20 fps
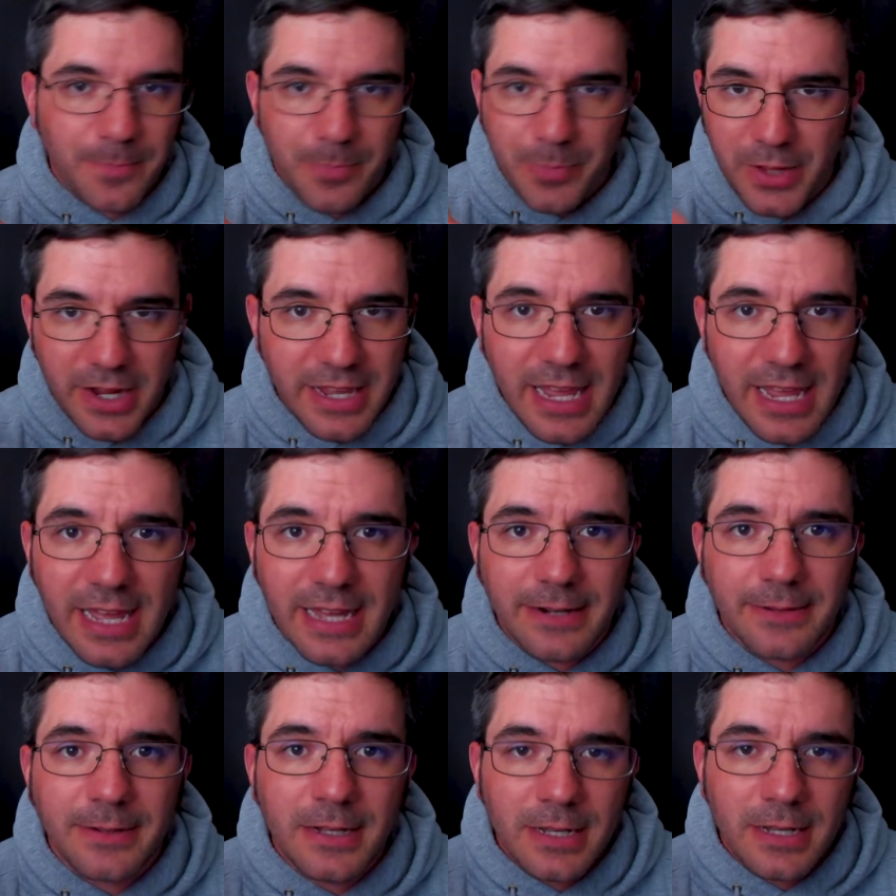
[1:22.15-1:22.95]

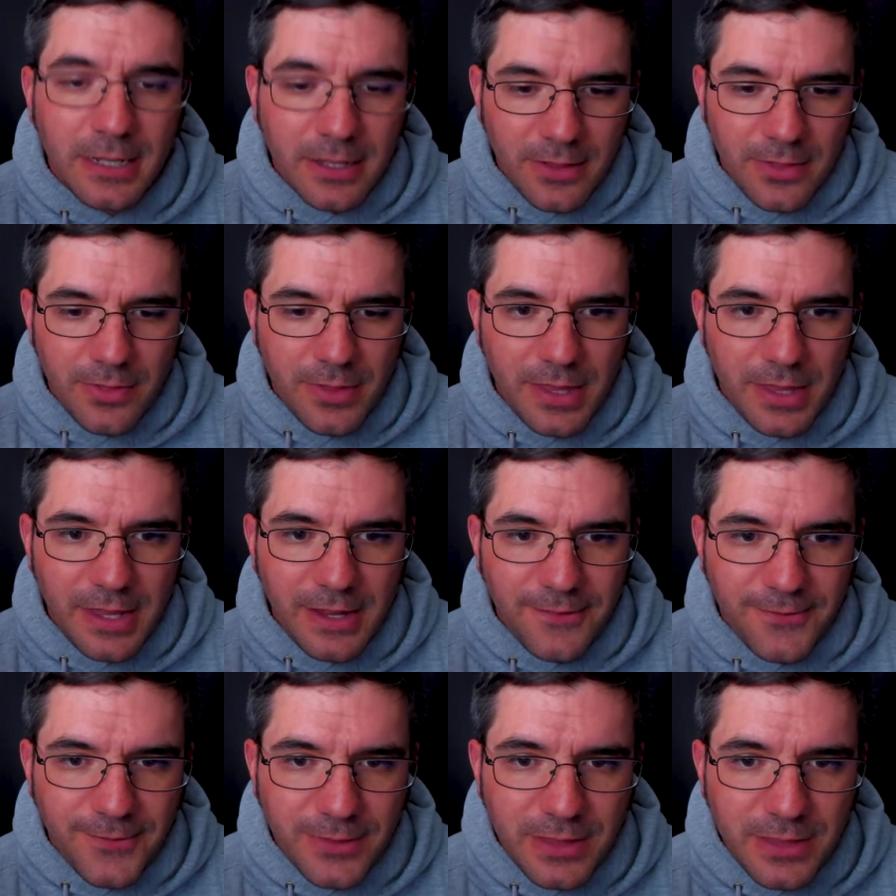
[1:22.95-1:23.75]
Again,
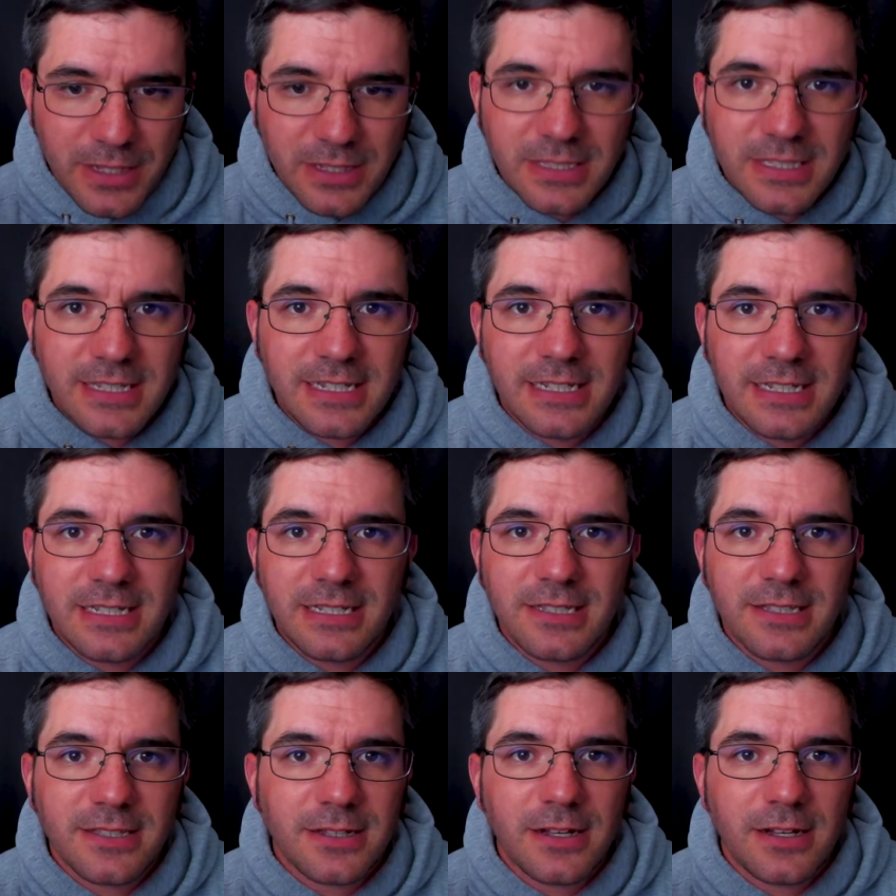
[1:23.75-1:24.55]
if this is